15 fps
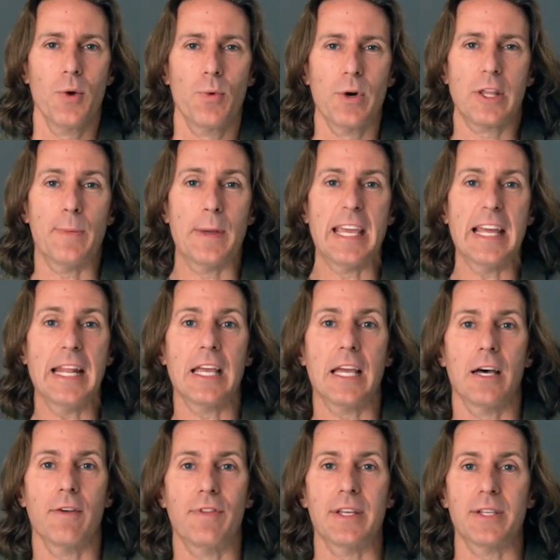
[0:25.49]
We're at the beginning
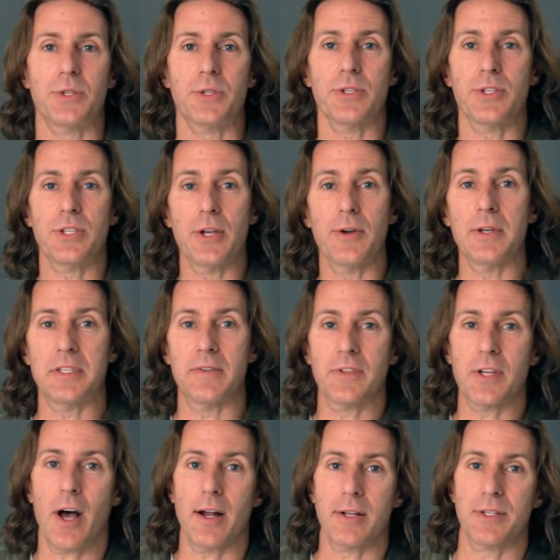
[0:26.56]
of this series of
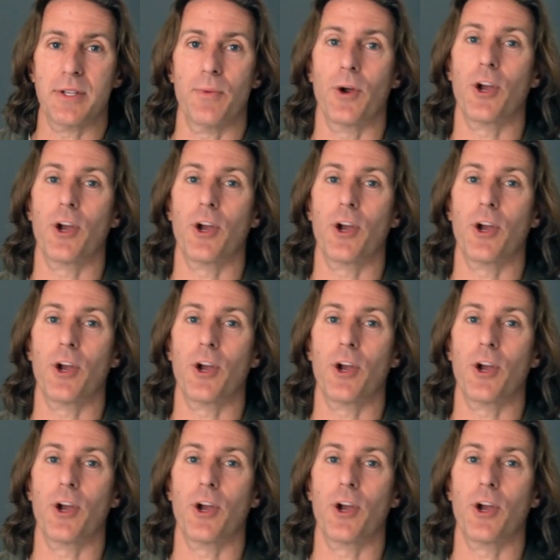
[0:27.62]
talks that we're